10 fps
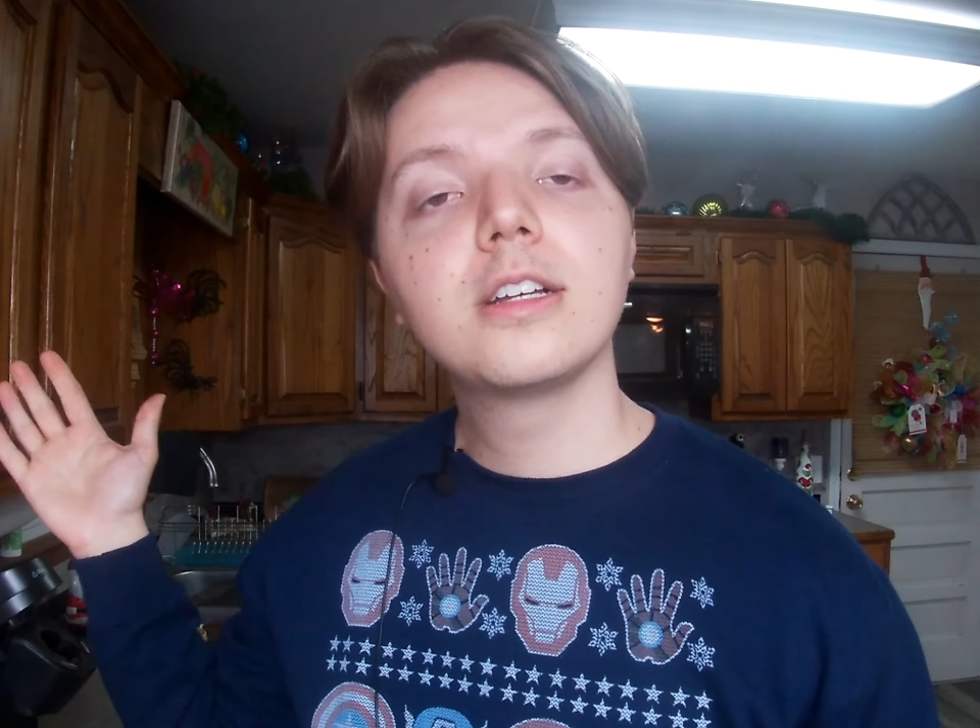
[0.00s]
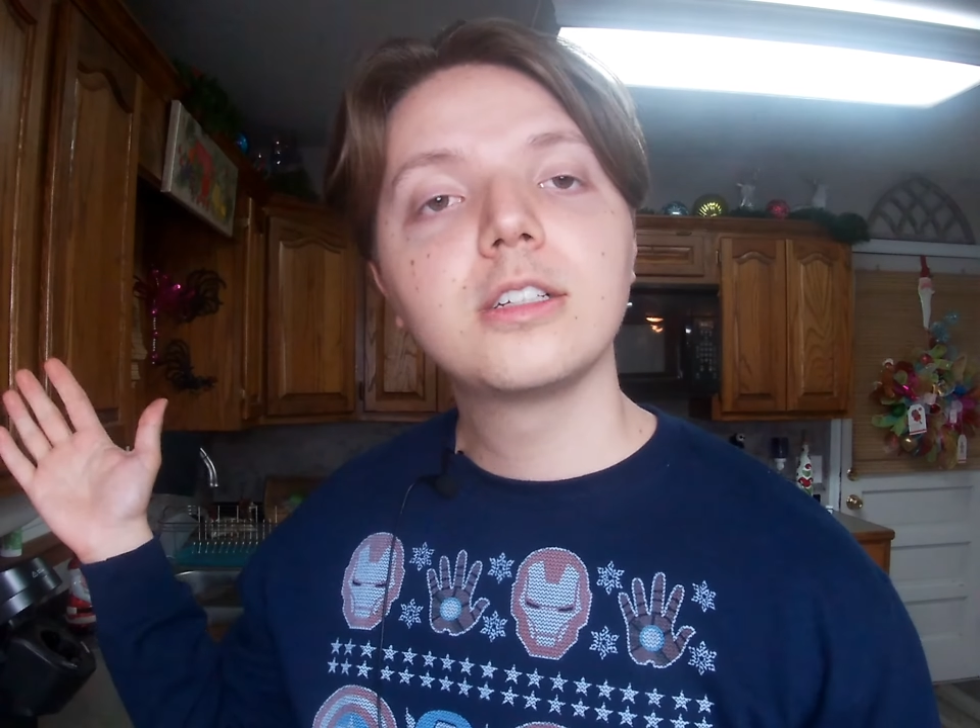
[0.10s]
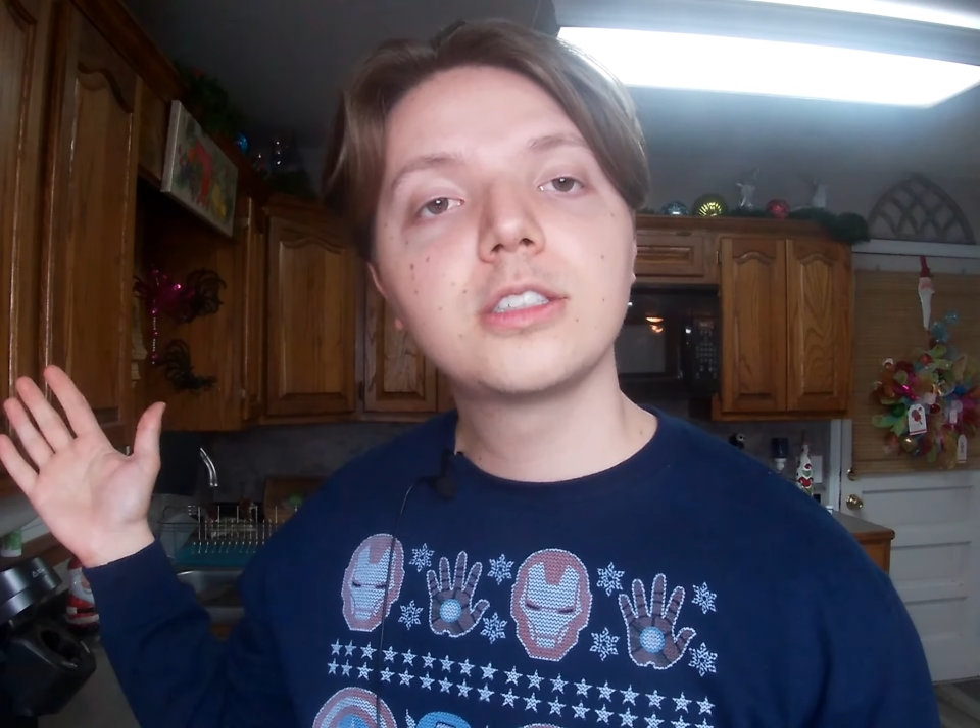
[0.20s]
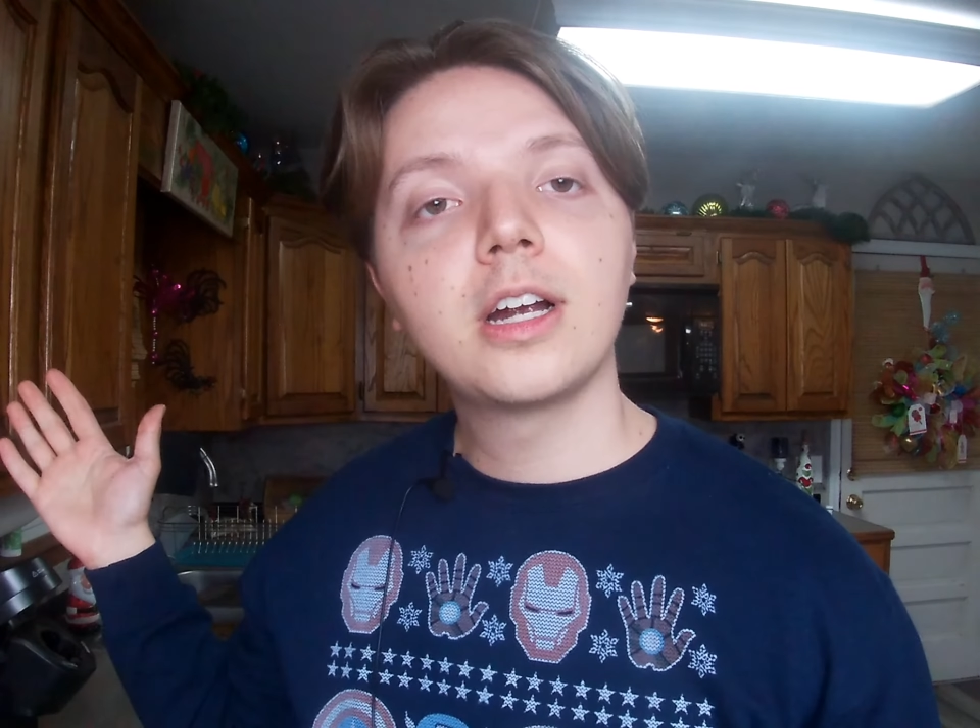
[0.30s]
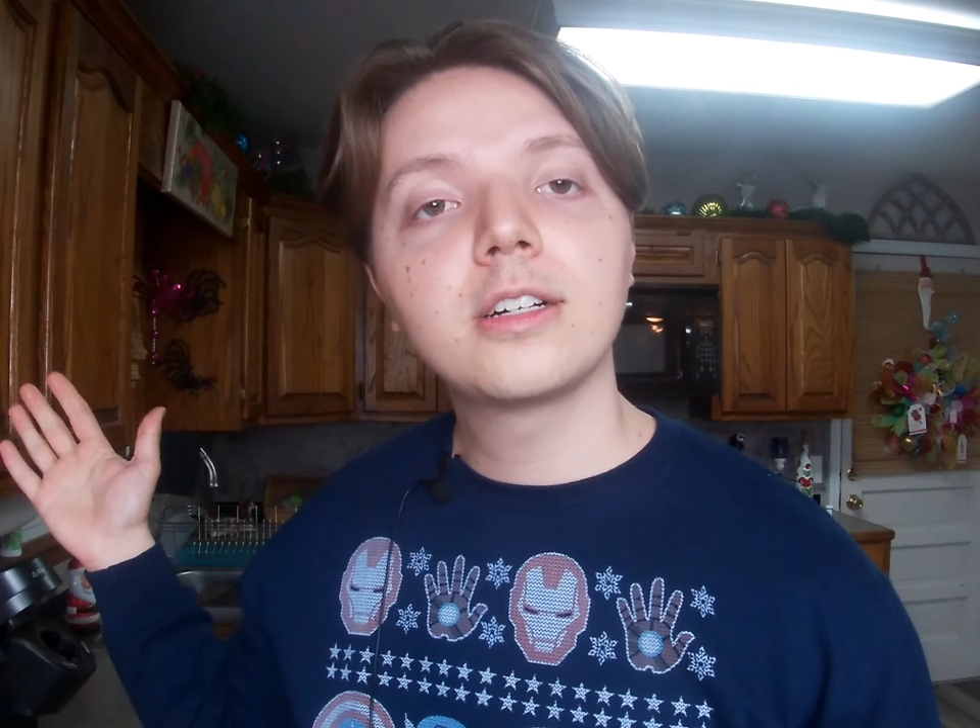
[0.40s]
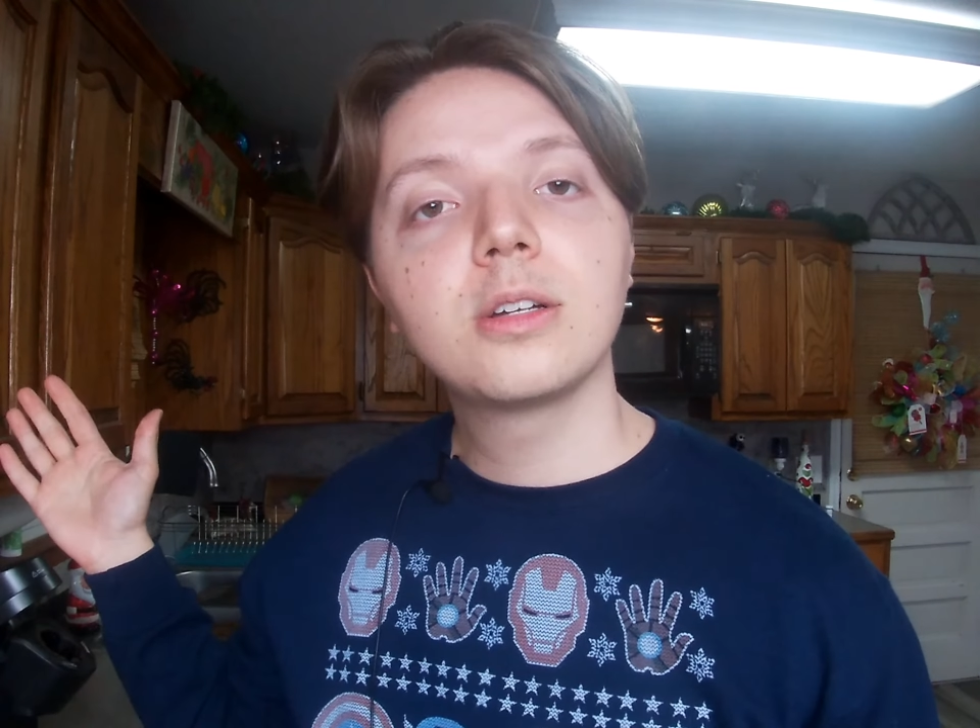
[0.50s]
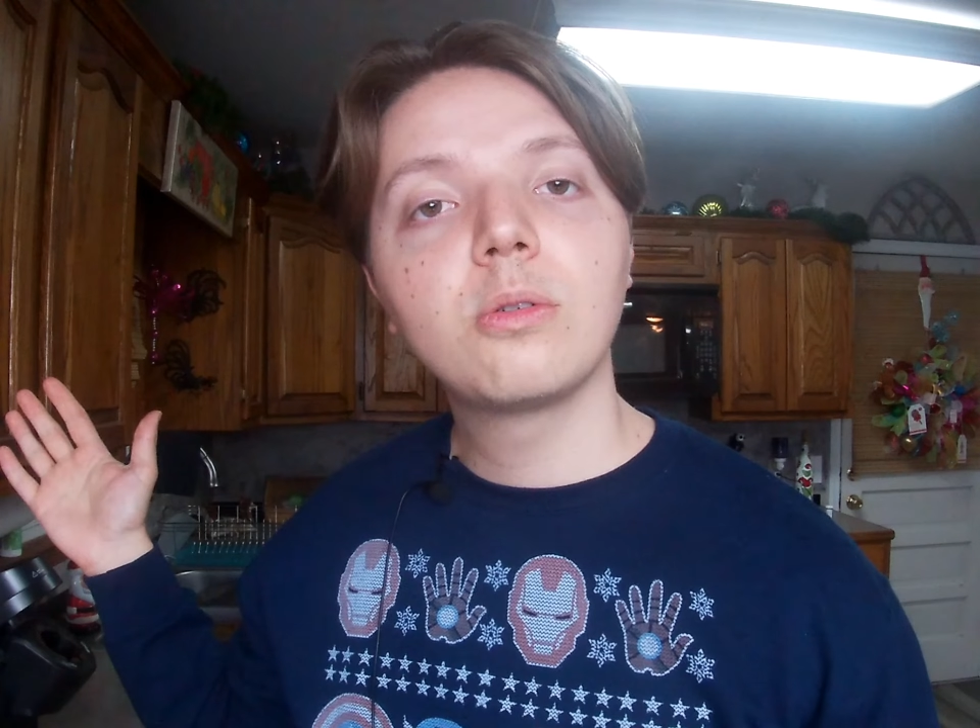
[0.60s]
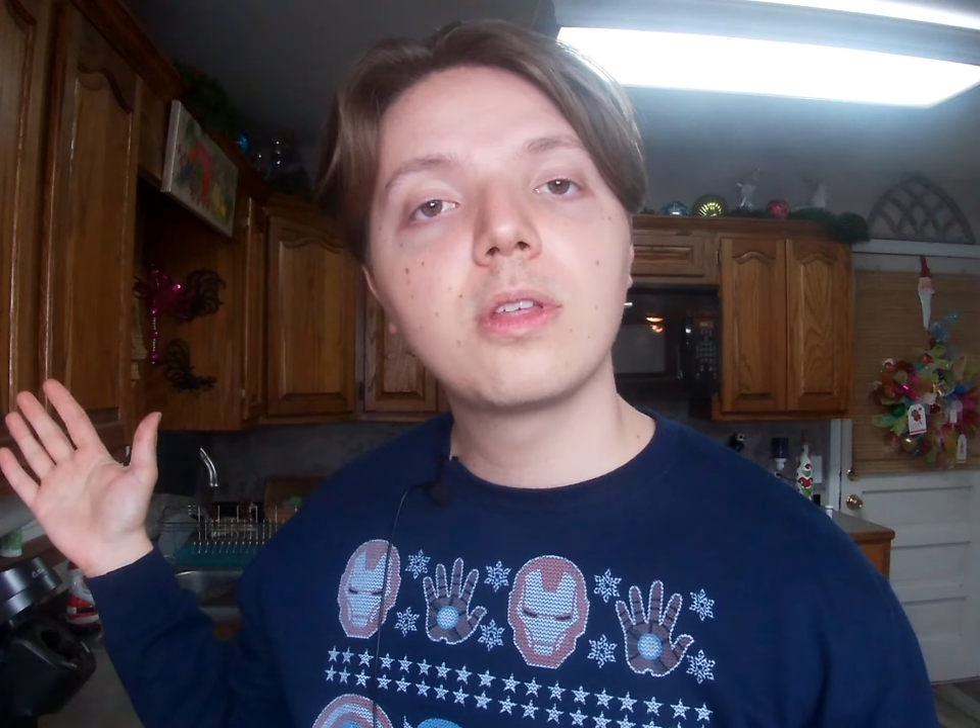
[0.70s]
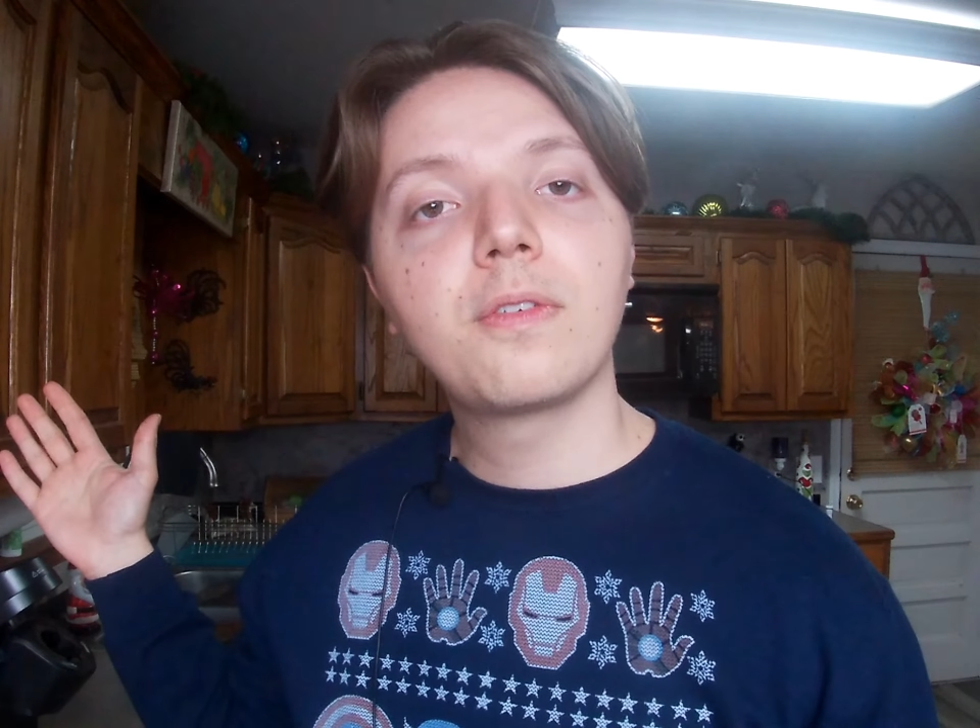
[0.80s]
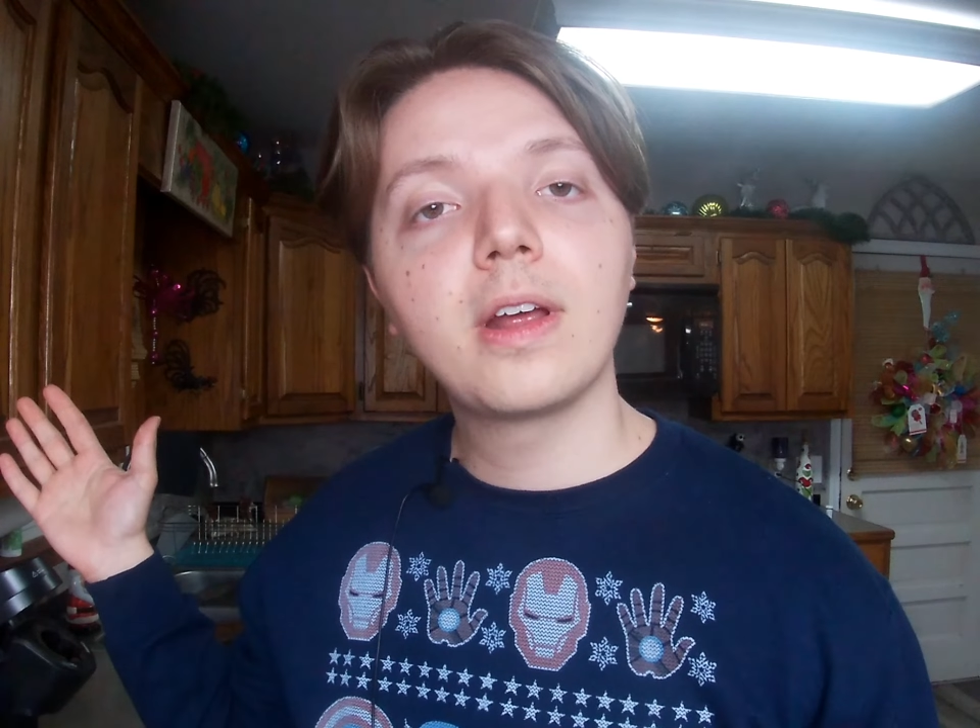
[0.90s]
Share it
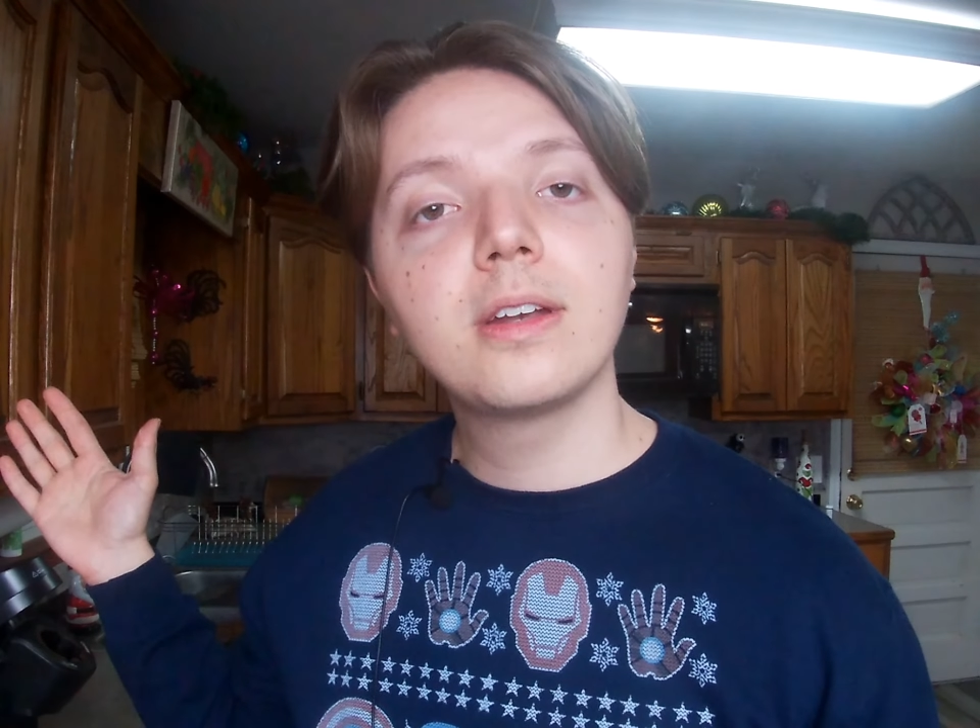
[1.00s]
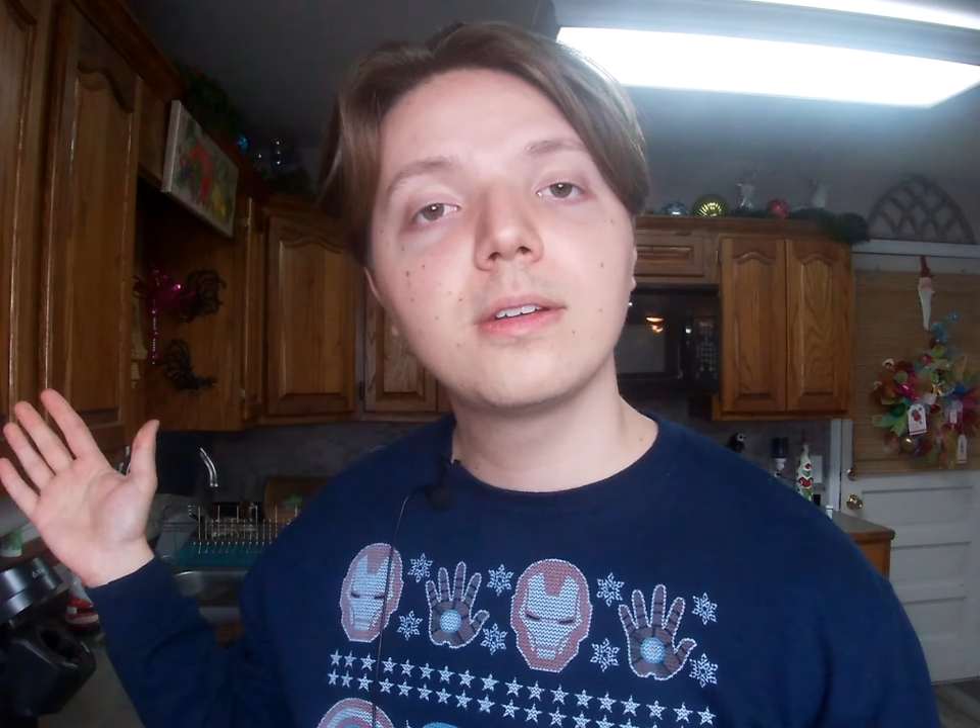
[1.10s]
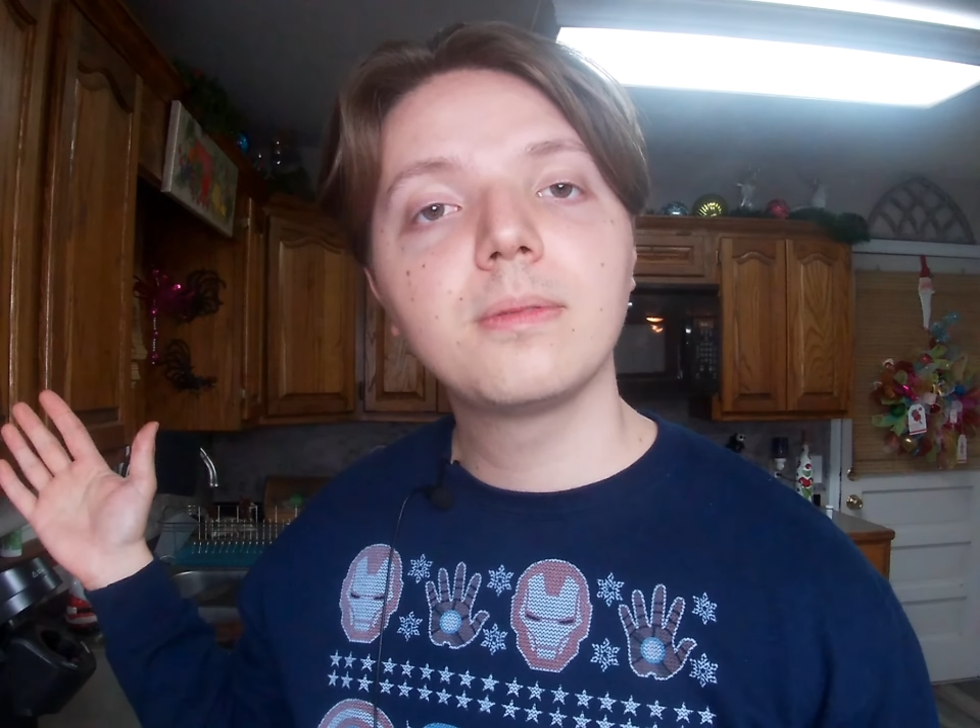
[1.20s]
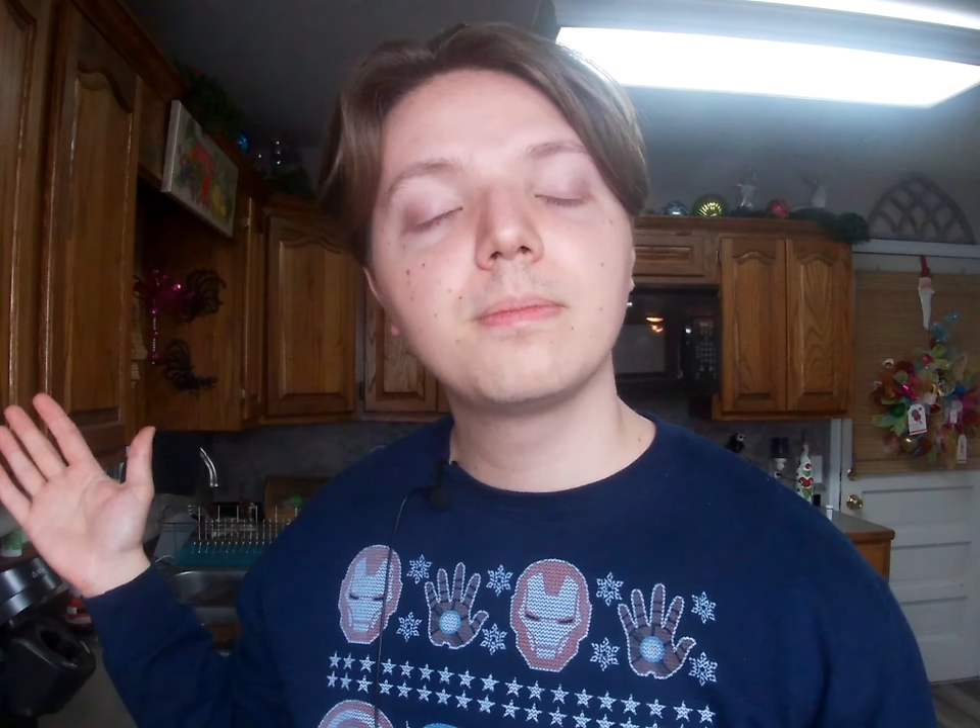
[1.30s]
with a friend.